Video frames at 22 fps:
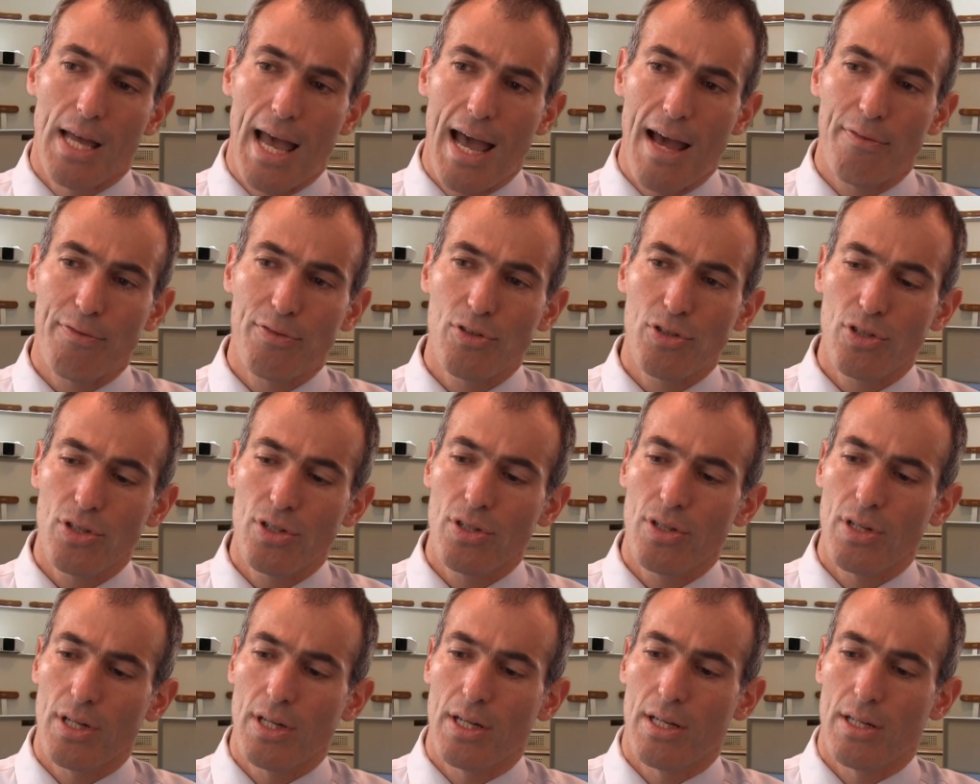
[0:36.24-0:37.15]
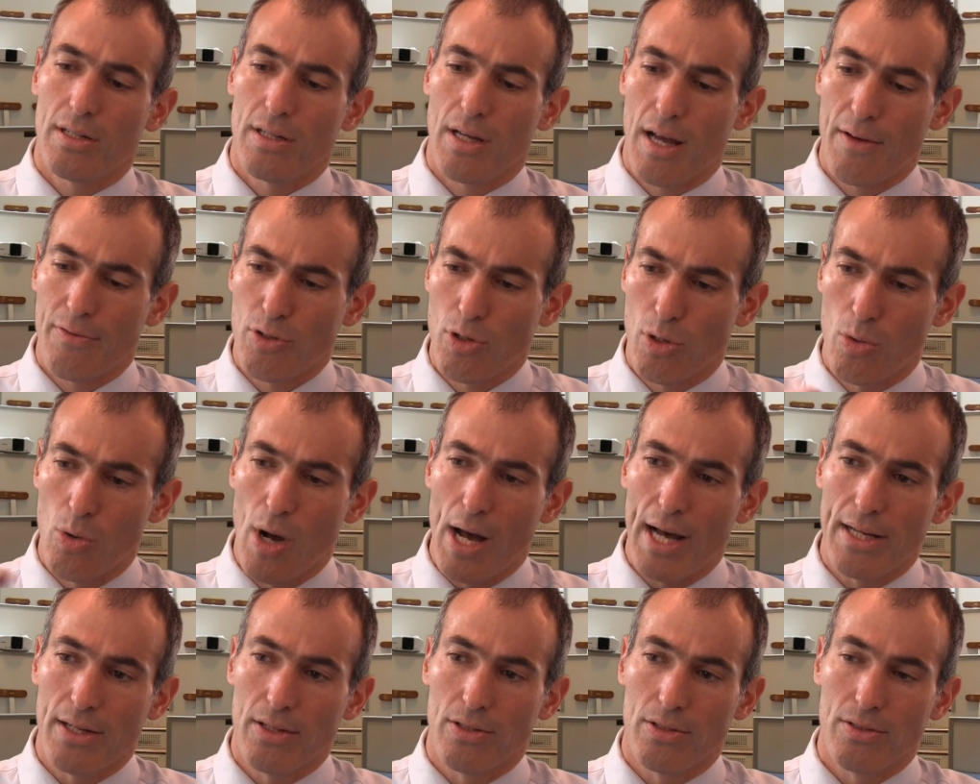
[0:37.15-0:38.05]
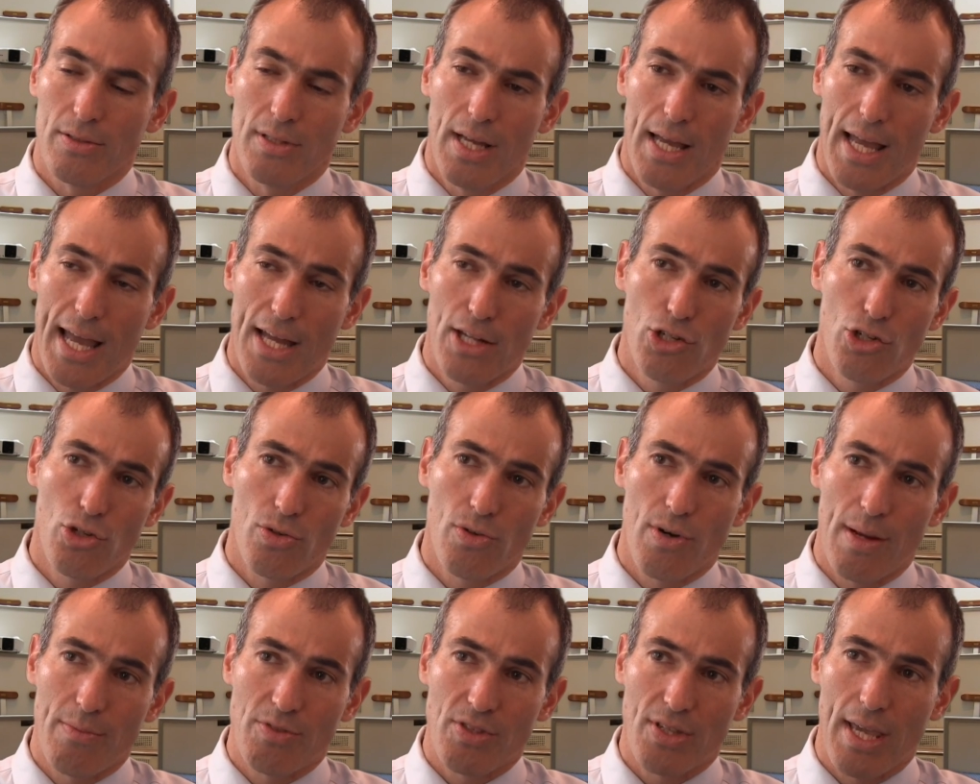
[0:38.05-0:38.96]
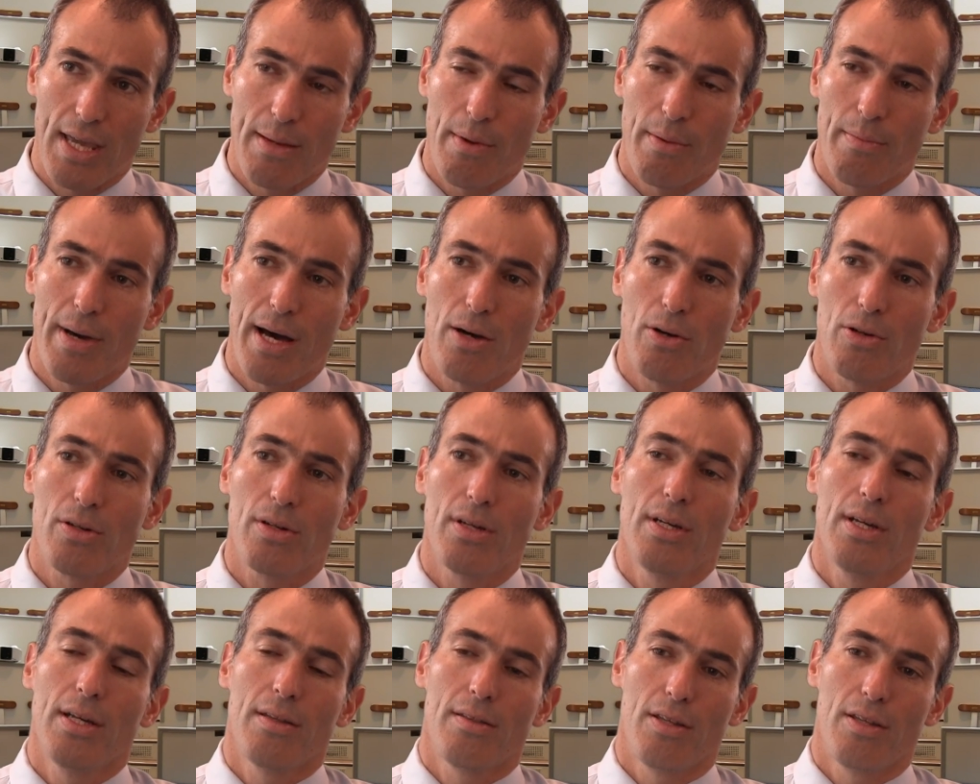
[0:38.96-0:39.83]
After a while, angiograms came about.